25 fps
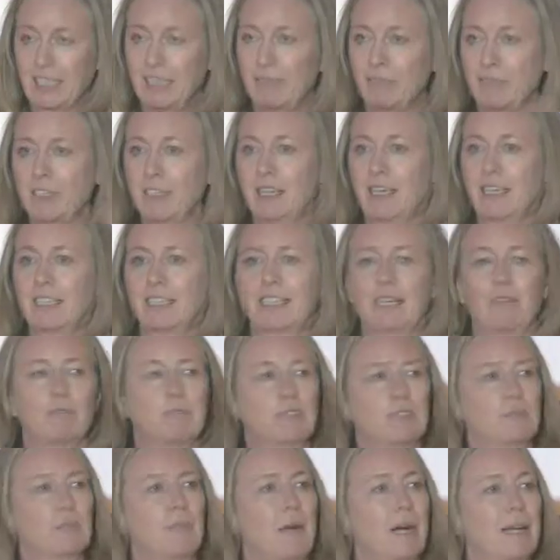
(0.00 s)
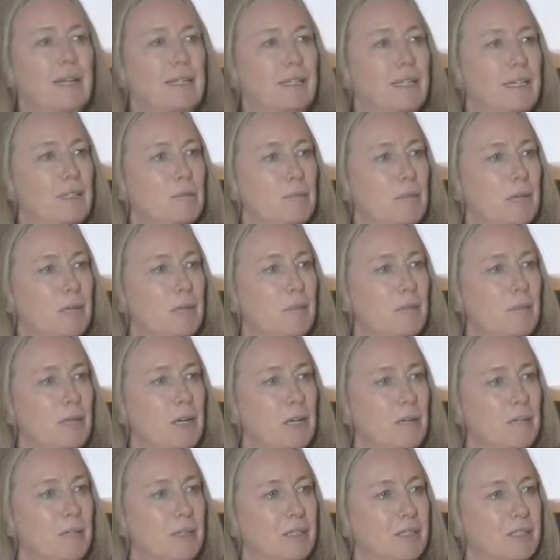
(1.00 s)
if you like, that was my light bulb
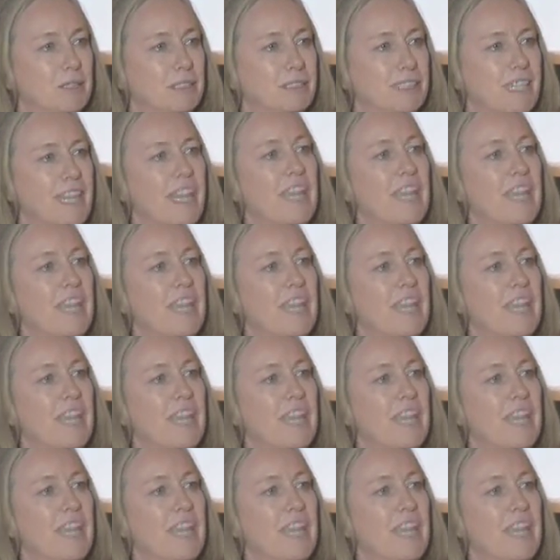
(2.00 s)
moment.